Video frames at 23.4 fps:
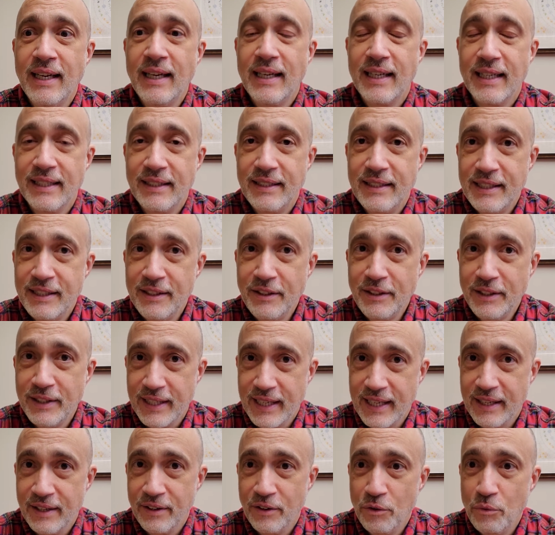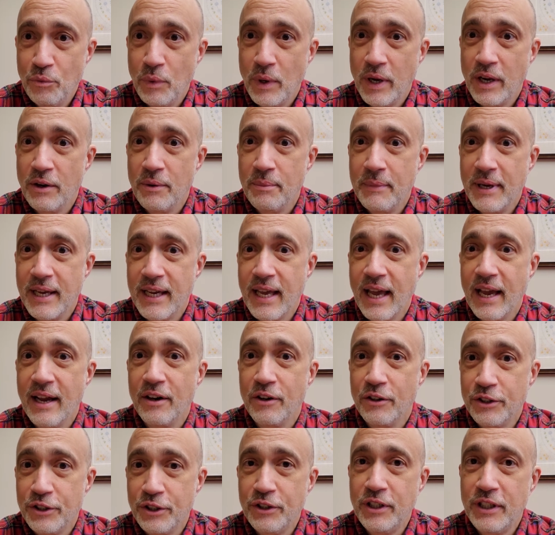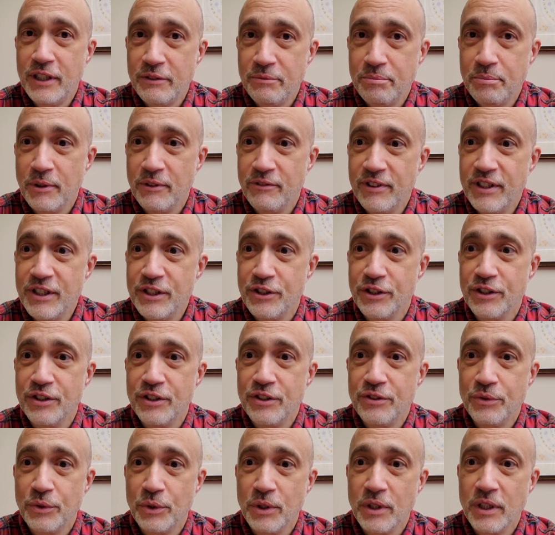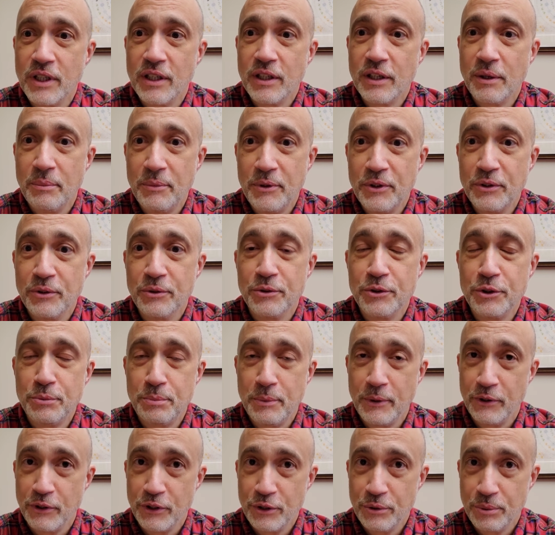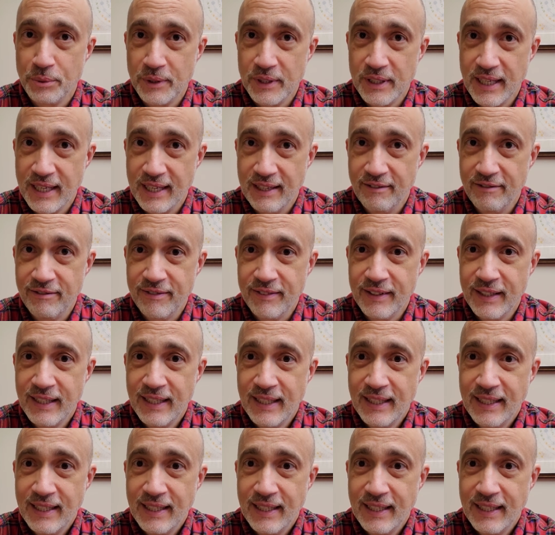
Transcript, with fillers: Until then, we are making alternative provisions for our communal spiritual life.